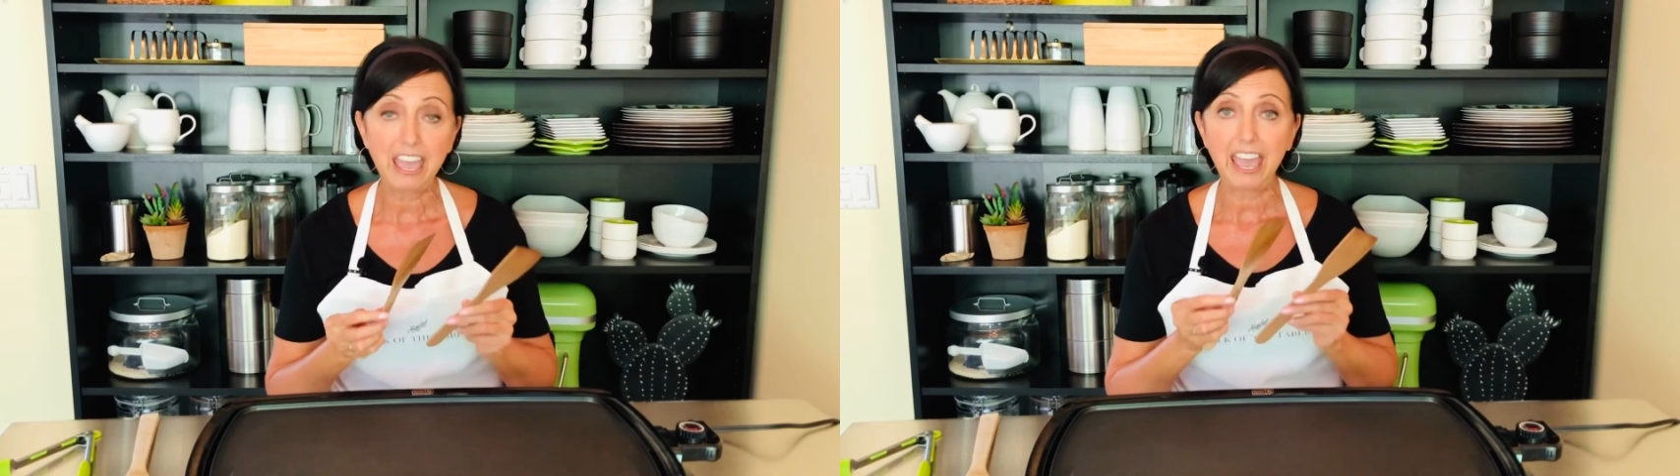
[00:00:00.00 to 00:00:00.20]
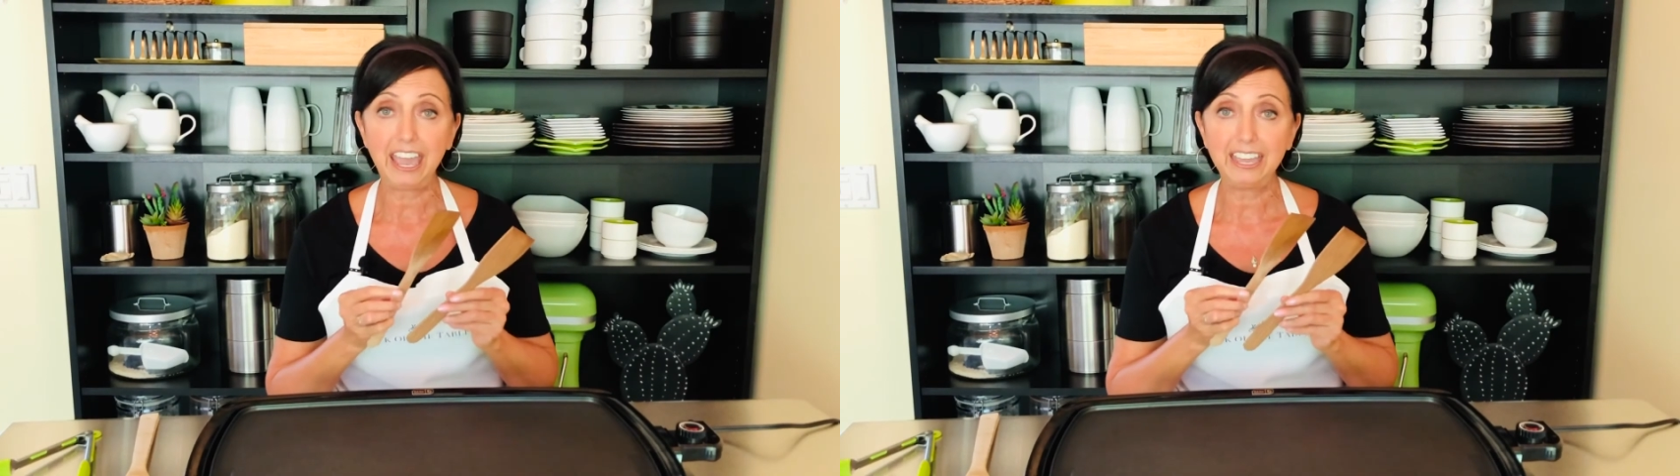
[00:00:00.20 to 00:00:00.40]

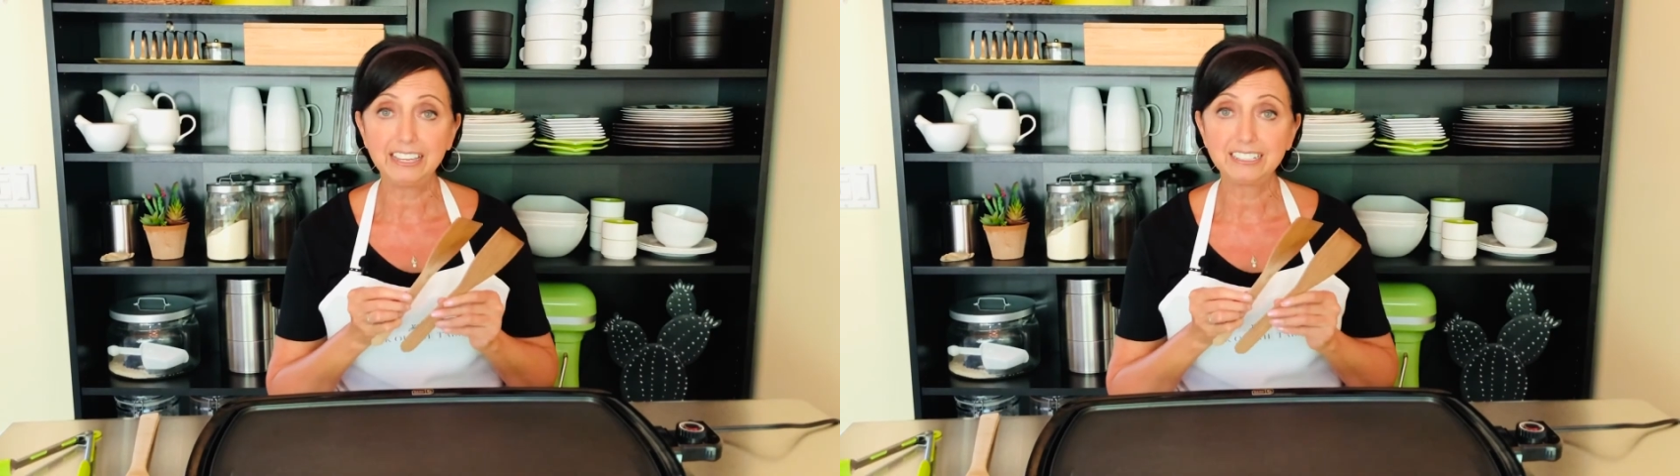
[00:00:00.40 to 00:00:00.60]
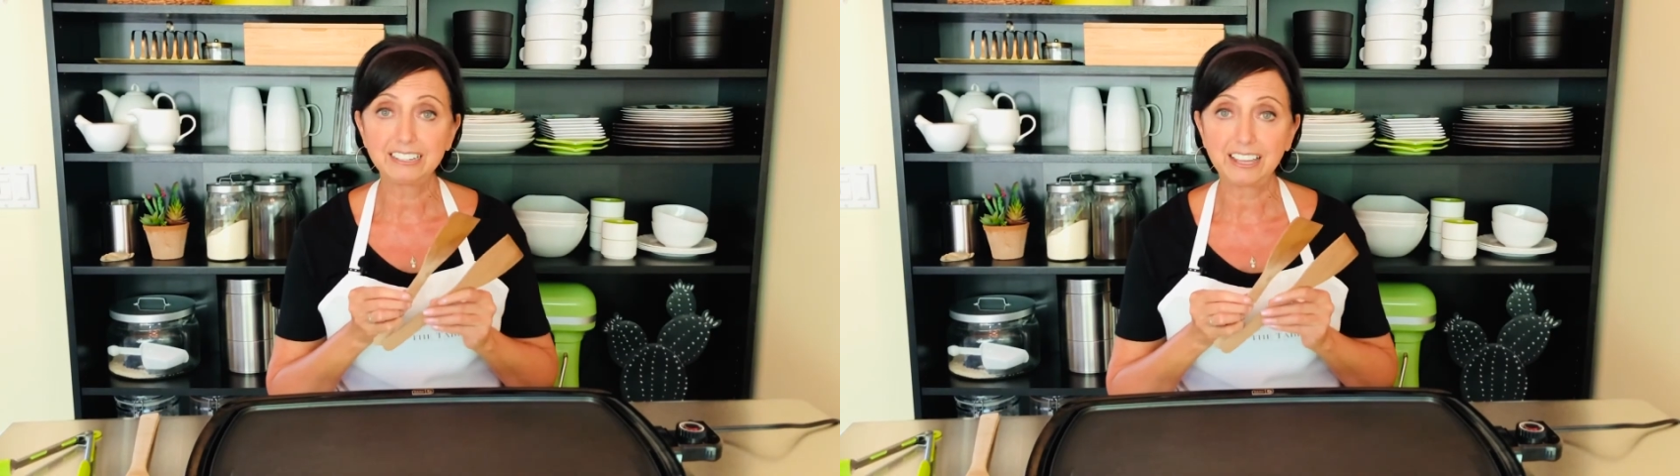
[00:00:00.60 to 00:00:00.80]

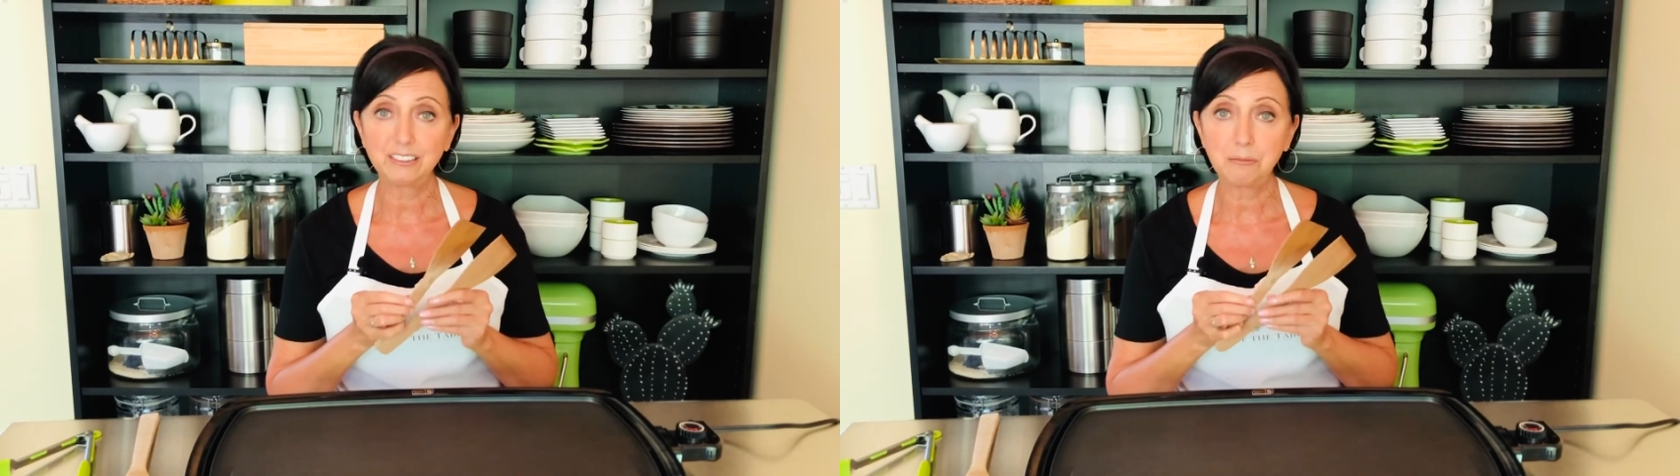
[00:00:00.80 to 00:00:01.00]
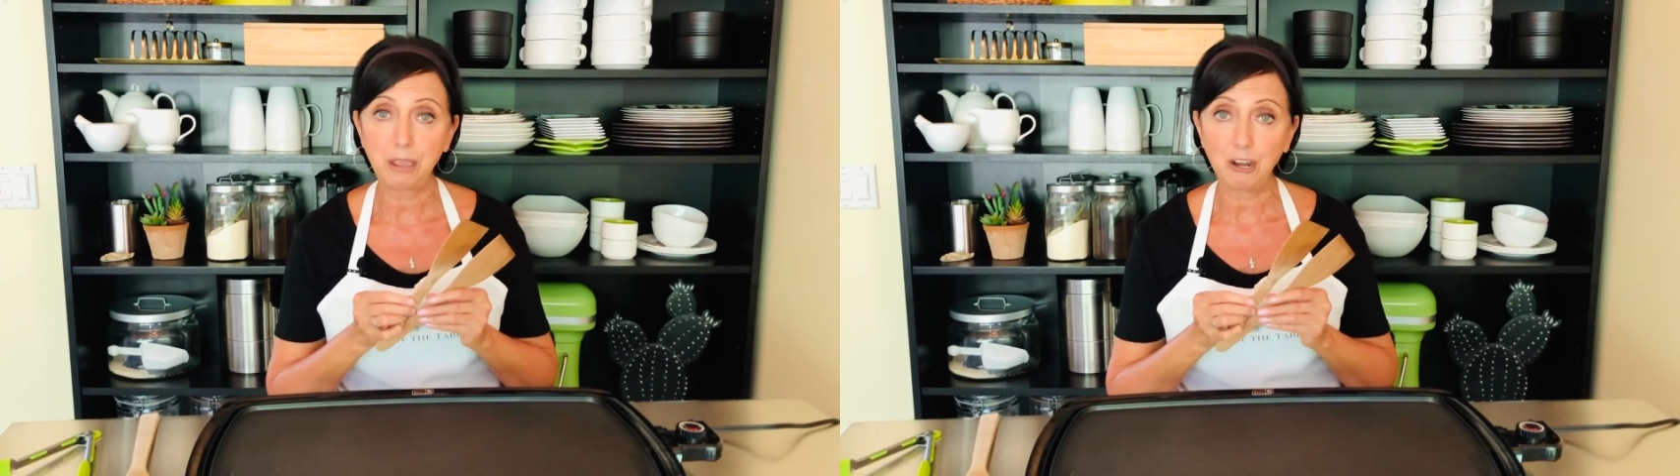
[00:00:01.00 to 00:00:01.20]
and let them
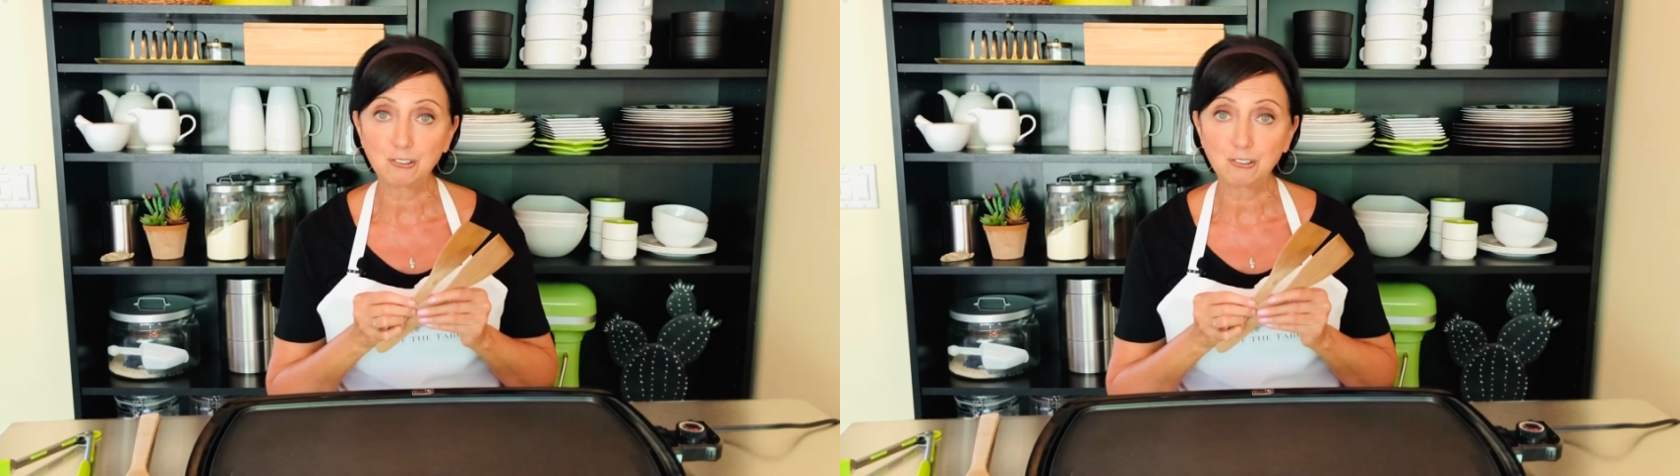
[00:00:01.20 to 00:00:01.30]
air